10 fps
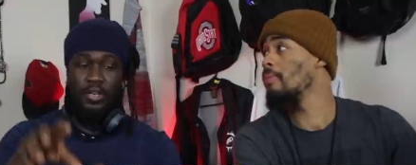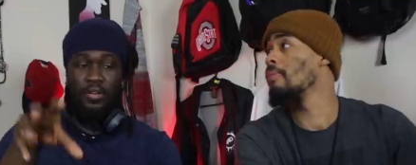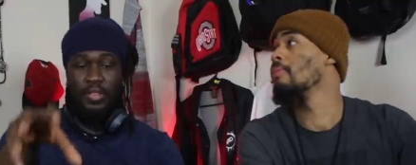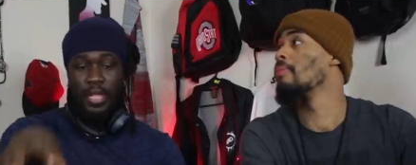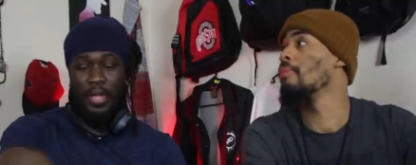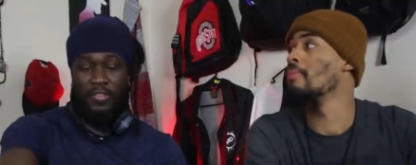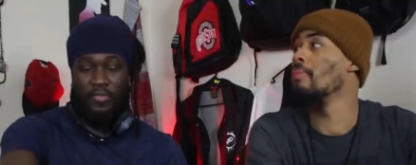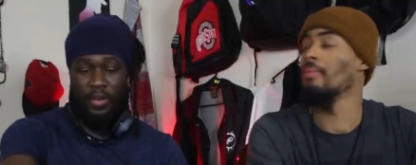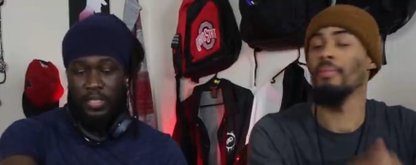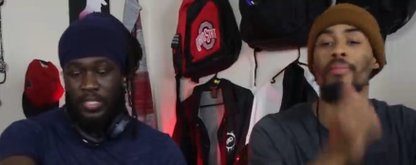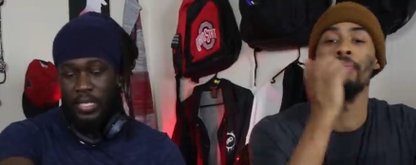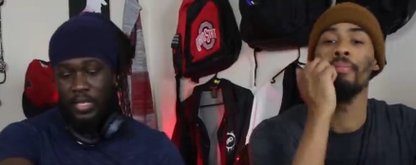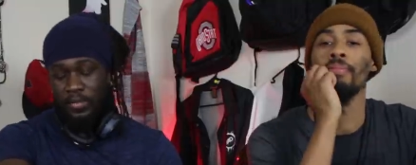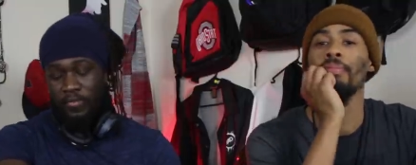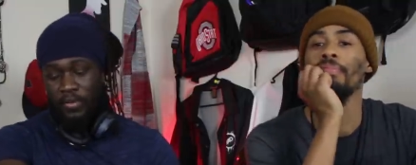Speaker 1: You know, they have your front
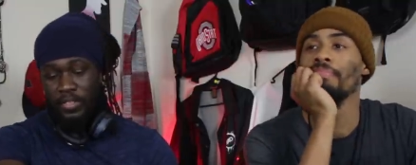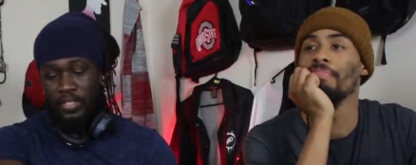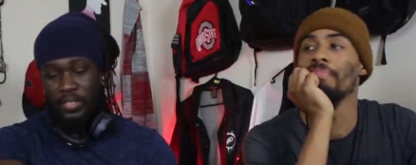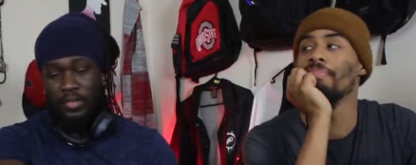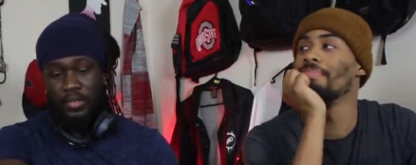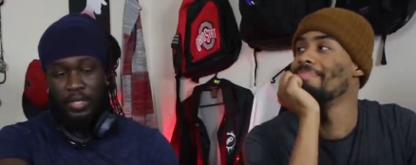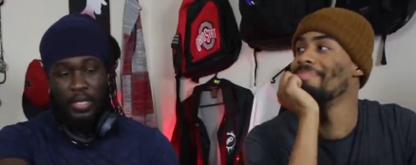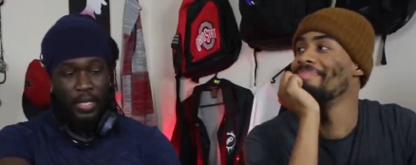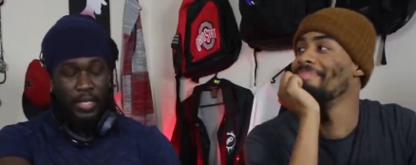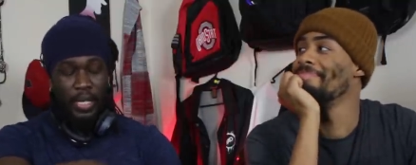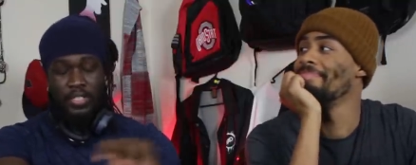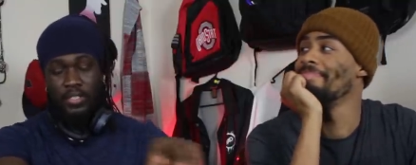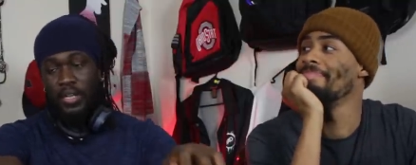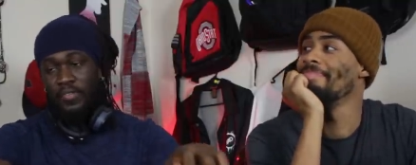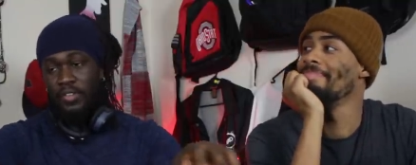center, they had
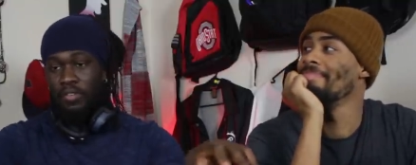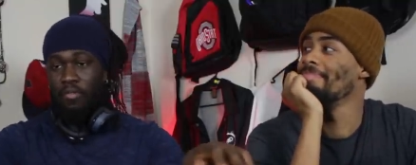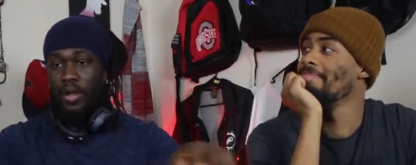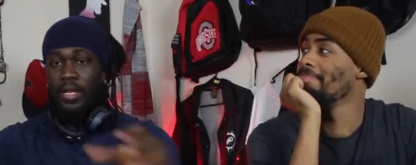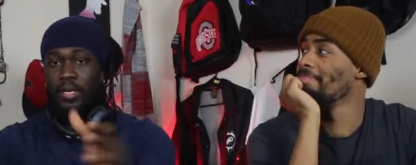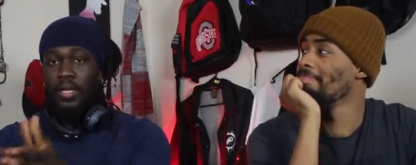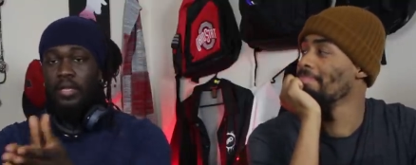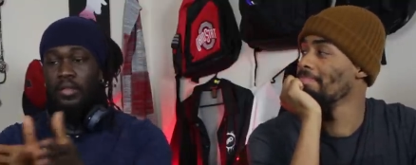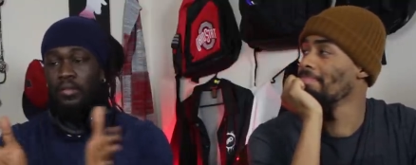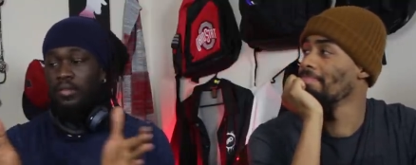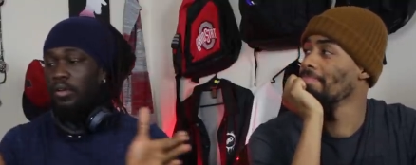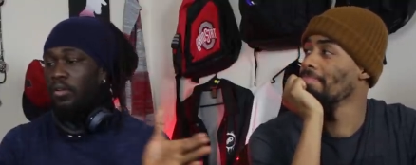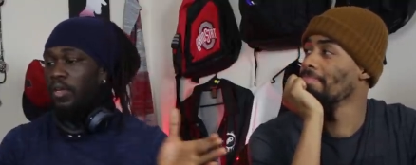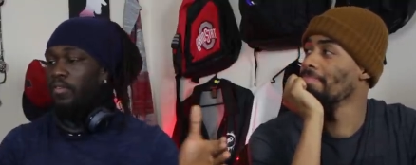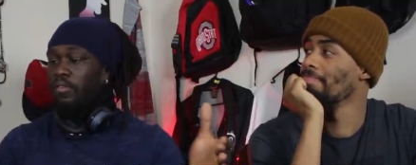your left and your right, you
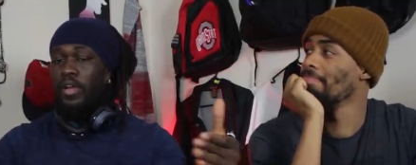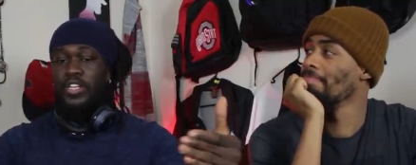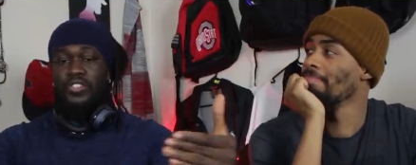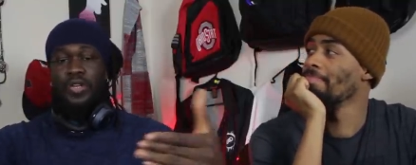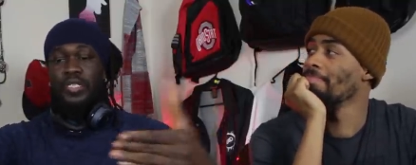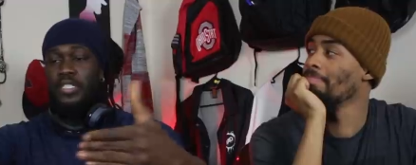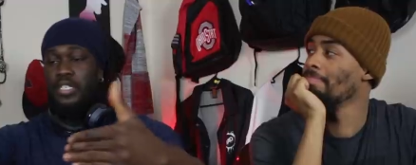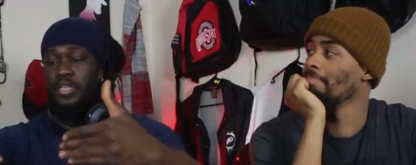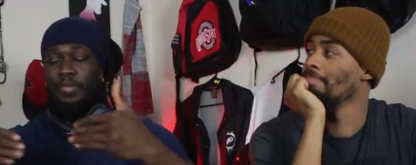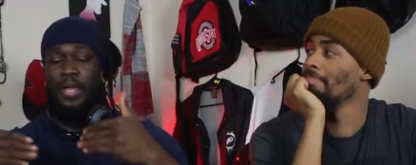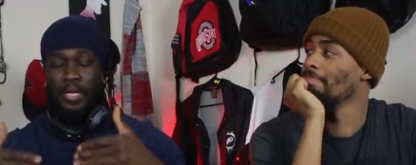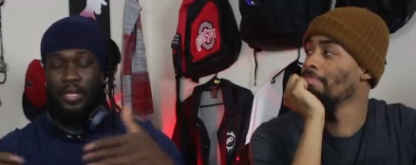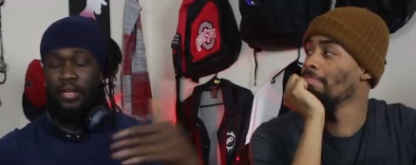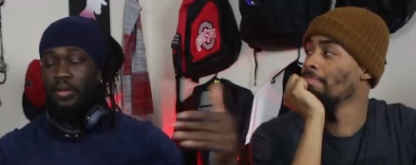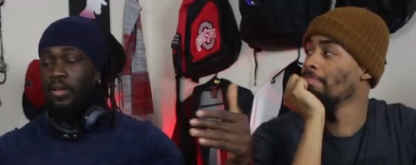know, left and right transitioning back
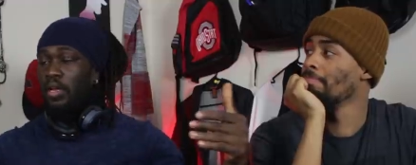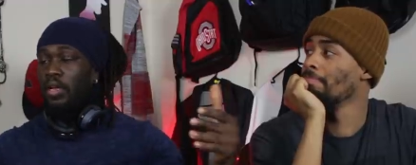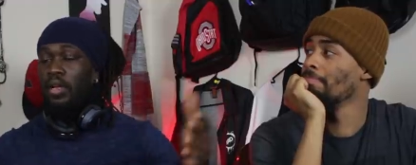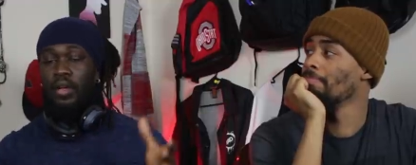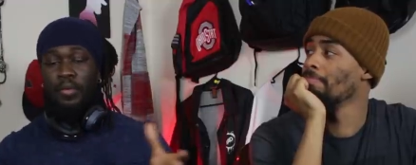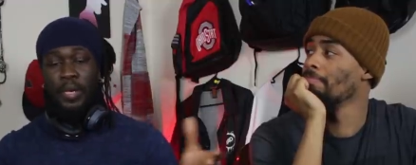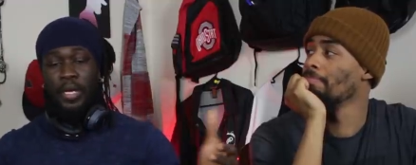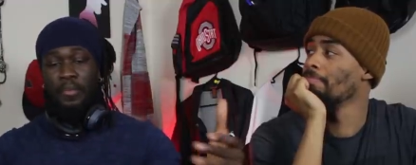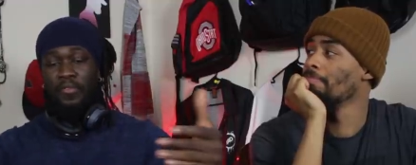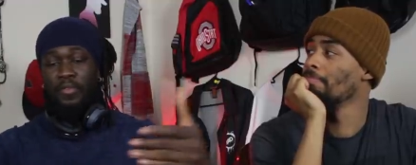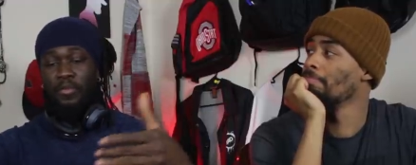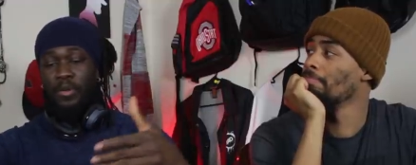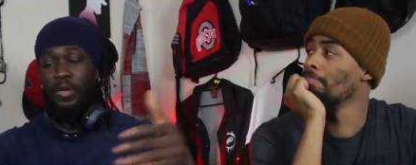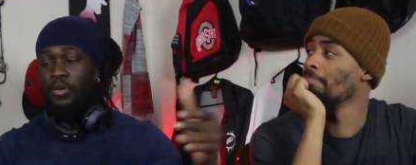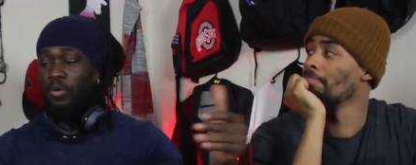in by coming from the
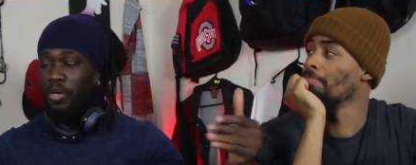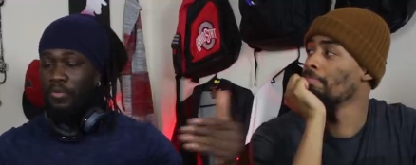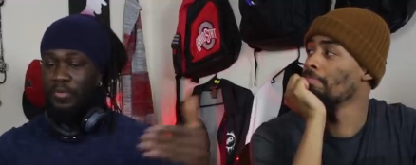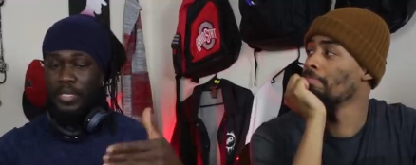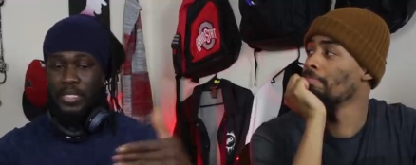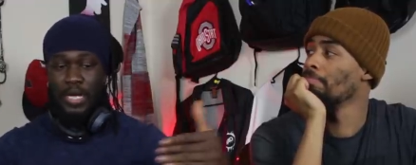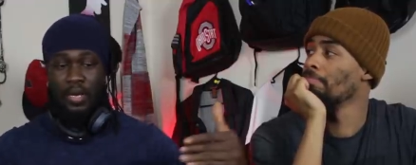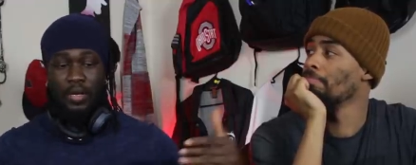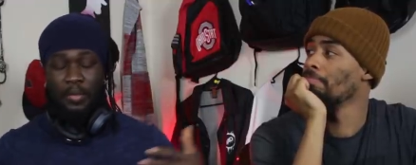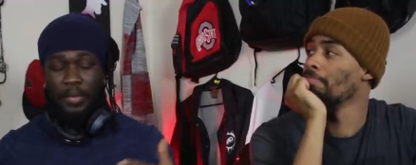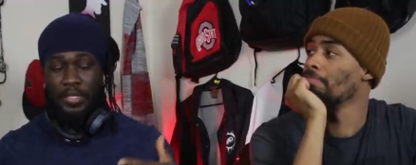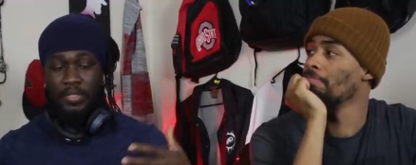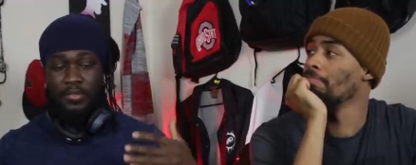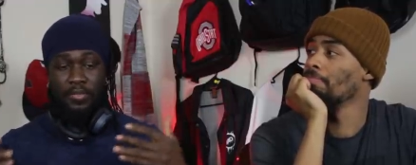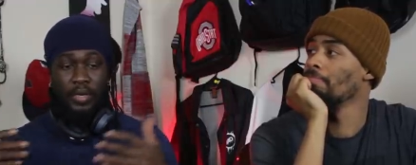rear or coming from the side or coming back
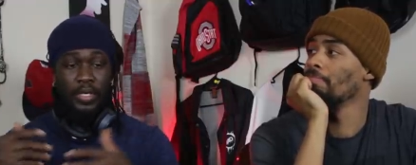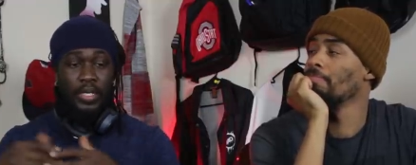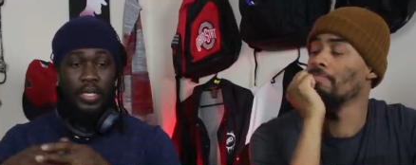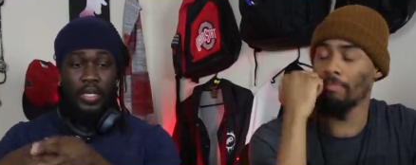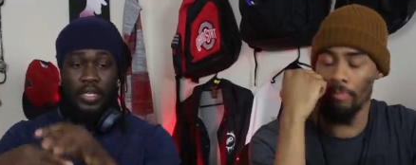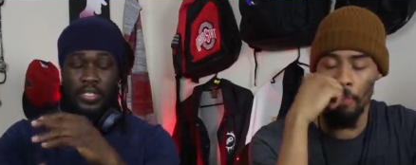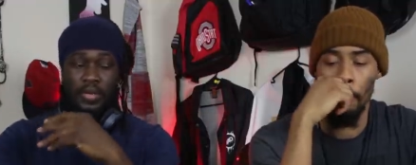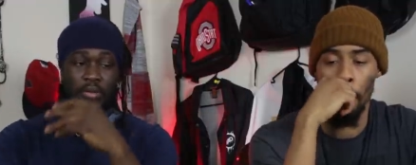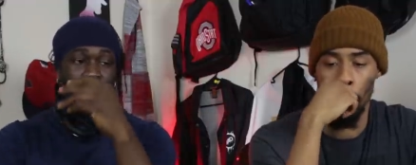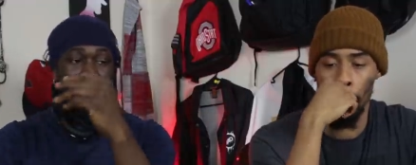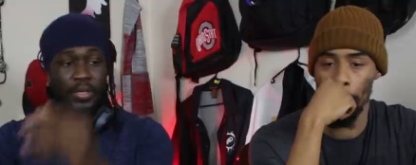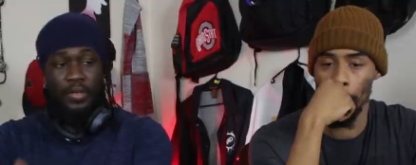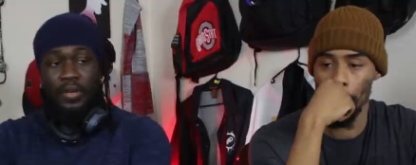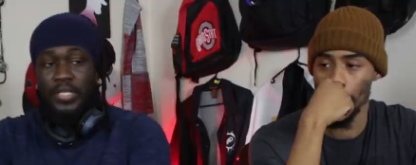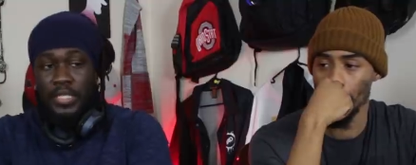to the front. So it'll be
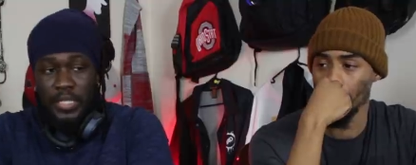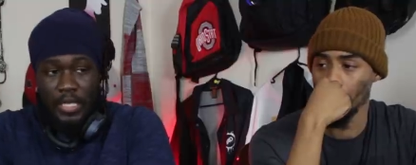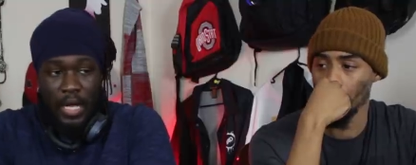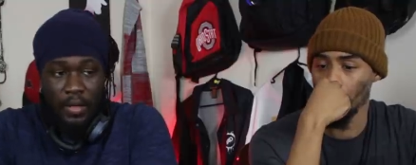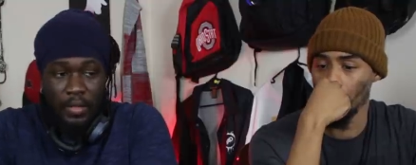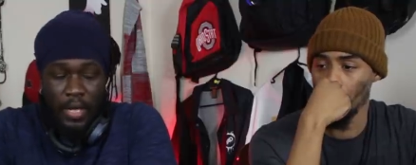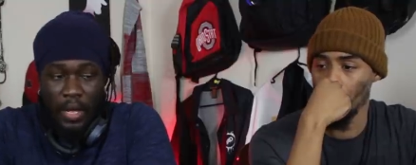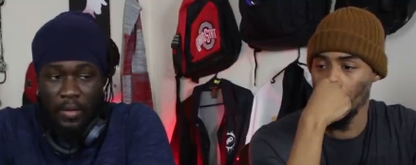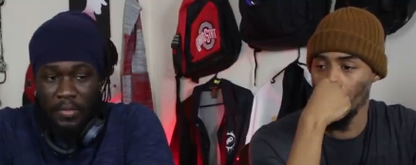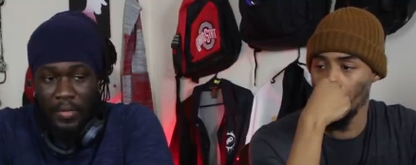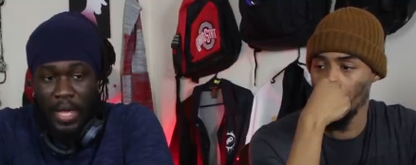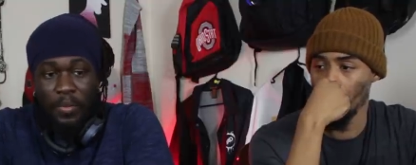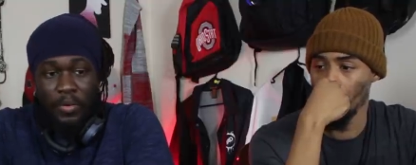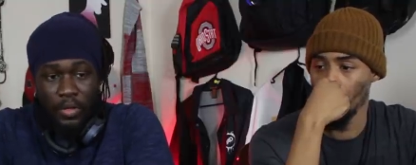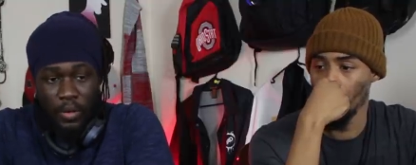curious to see how
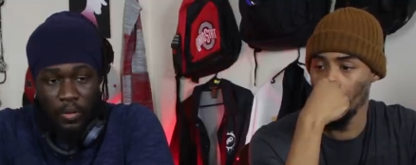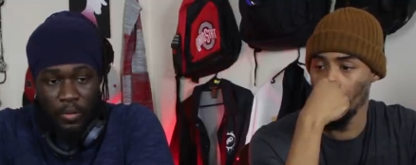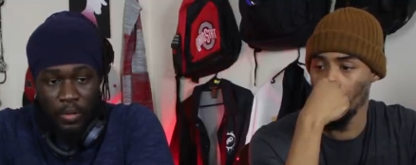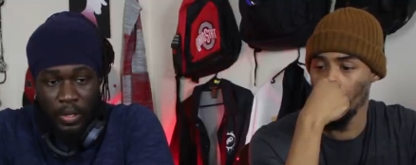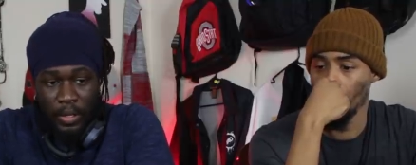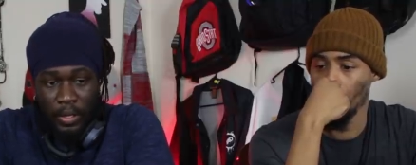that would go